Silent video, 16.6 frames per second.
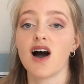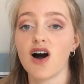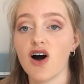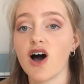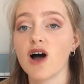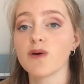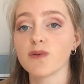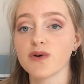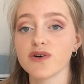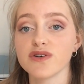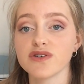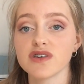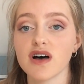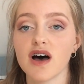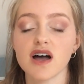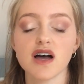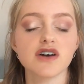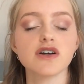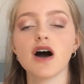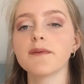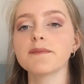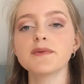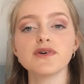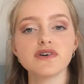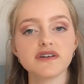I was like, no,
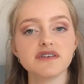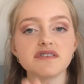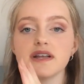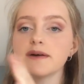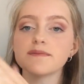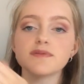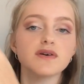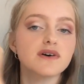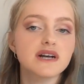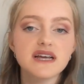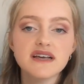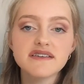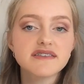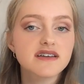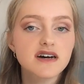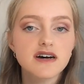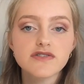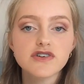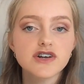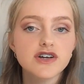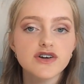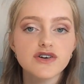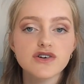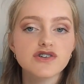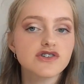I'm not going to sleep till at least the
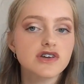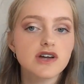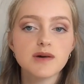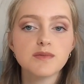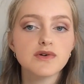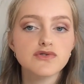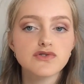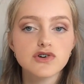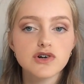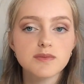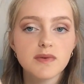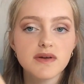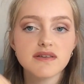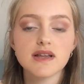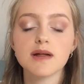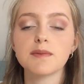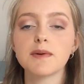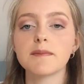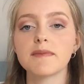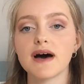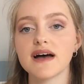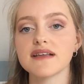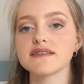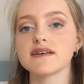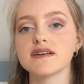afternoon because I don't want to ruin my sleeping
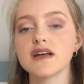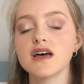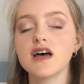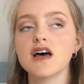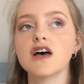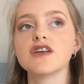pattern.